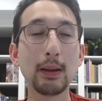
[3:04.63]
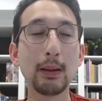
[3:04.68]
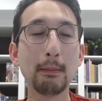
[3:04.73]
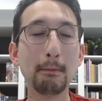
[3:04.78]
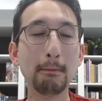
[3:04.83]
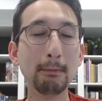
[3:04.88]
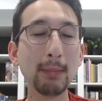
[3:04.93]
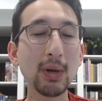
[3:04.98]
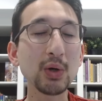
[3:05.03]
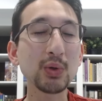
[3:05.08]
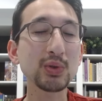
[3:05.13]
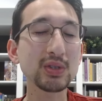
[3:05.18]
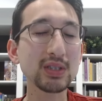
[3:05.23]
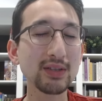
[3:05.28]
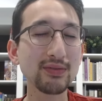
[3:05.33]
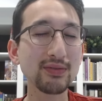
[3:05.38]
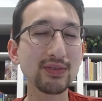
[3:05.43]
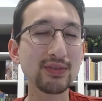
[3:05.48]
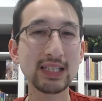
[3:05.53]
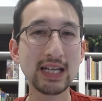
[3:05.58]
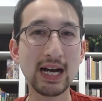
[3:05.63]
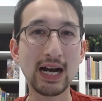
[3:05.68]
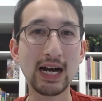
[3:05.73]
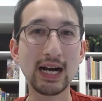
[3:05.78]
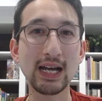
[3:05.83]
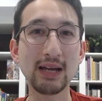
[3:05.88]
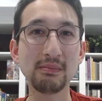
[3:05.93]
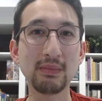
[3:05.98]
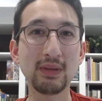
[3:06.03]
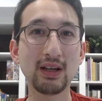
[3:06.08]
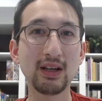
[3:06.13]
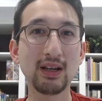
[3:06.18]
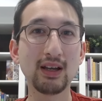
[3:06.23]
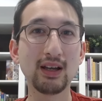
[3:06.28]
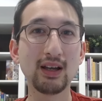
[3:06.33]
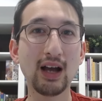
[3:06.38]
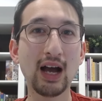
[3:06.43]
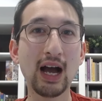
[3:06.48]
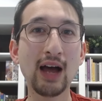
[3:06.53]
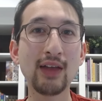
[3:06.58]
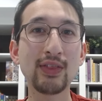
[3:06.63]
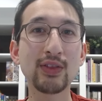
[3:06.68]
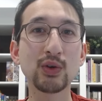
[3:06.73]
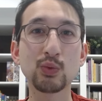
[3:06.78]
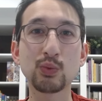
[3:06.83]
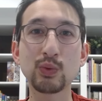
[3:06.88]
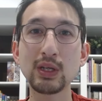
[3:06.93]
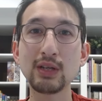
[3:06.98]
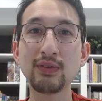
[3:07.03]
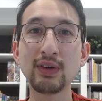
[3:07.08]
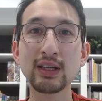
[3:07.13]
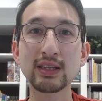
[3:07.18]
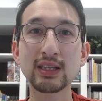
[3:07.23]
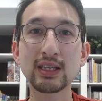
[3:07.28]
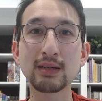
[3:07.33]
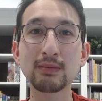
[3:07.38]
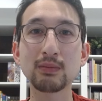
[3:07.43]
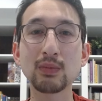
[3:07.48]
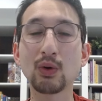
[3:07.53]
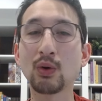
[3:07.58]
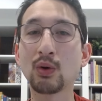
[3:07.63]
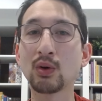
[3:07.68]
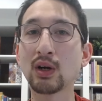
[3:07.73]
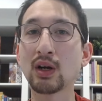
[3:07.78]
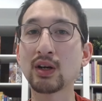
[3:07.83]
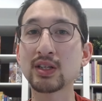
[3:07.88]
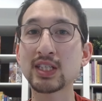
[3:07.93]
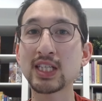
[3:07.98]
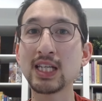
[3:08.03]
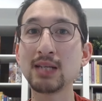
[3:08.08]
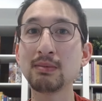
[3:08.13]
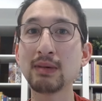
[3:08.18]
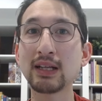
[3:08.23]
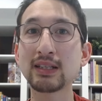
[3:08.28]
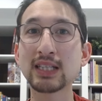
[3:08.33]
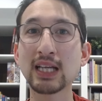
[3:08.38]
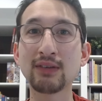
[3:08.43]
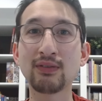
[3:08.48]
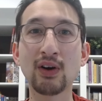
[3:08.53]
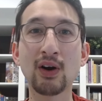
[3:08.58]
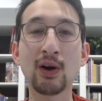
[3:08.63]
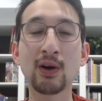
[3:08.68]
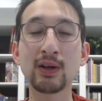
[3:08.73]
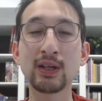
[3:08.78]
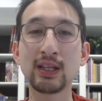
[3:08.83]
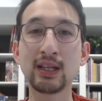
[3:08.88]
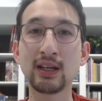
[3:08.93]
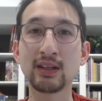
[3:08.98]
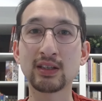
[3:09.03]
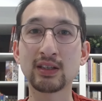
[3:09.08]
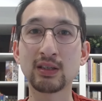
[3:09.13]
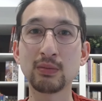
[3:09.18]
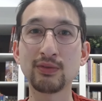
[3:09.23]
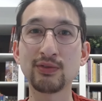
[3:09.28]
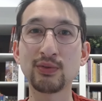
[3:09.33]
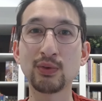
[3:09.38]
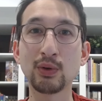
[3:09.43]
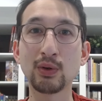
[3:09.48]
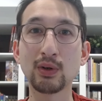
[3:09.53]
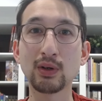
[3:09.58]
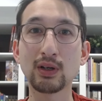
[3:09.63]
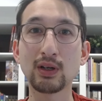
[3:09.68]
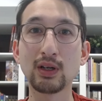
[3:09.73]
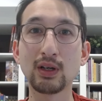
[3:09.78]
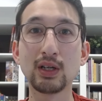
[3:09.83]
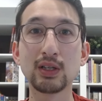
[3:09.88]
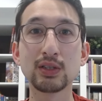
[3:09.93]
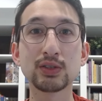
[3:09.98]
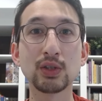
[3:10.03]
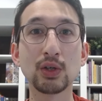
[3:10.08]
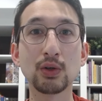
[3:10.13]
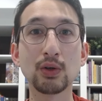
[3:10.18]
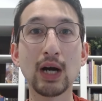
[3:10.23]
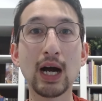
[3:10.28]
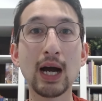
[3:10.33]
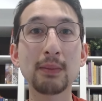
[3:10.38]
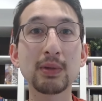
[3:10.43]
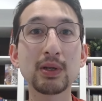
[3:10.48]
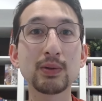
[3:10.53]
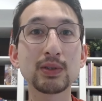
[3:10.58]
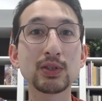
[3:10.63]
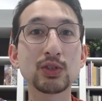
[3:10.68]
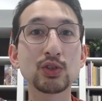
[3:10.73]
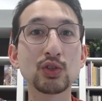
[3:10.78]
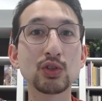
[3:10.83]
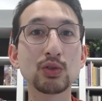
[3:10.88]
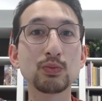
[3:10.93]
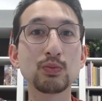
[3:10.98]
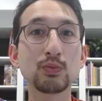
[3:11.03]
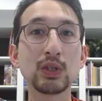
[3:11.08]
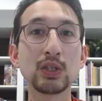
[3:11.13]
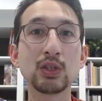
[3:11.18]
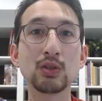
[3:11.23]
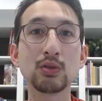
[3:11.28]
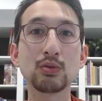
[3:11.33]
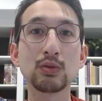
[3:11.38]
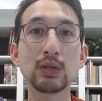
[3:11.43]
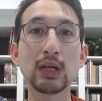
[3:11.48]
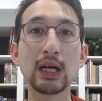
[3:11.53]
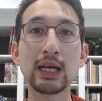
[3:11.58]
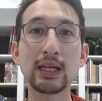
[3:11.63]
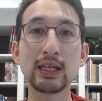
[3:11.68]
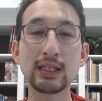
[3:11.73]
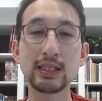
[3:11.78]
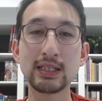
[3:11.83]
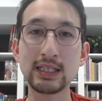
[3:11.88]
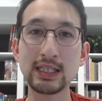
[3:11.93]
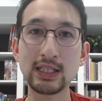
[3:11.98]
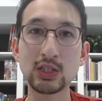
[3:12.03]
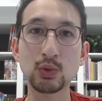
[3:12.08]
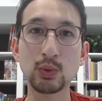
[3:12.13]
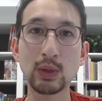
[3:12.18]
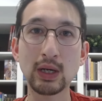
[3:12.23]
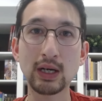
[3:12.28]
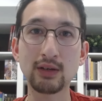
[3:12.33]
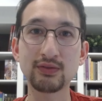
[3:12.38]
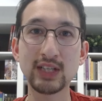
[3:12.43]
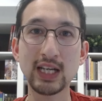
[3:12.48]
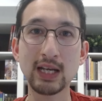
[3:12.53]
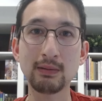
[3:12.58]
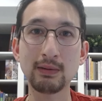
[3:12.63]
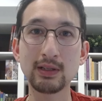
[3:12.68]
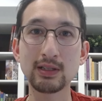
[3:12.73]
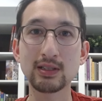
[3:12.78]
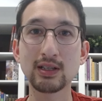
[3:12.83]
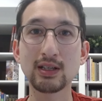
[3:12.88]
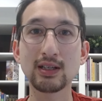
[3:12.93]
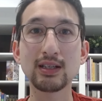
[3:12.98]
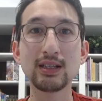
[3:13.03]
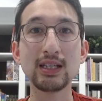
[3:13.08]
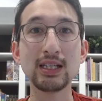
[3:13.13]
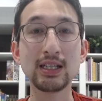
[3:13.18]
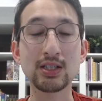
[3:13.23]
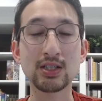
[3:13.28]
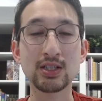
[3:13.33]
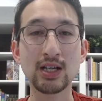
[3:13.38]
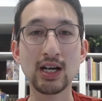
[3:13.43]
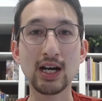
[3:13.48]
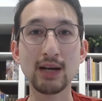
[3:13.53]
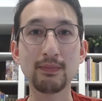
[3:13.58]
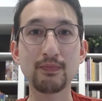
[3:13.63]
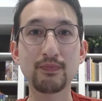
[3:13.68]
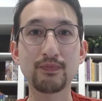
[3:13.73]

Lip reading: Most of the time, either we've hit them or our teammates have already hit them before, so I'm going to assume we do a D12 damage each time.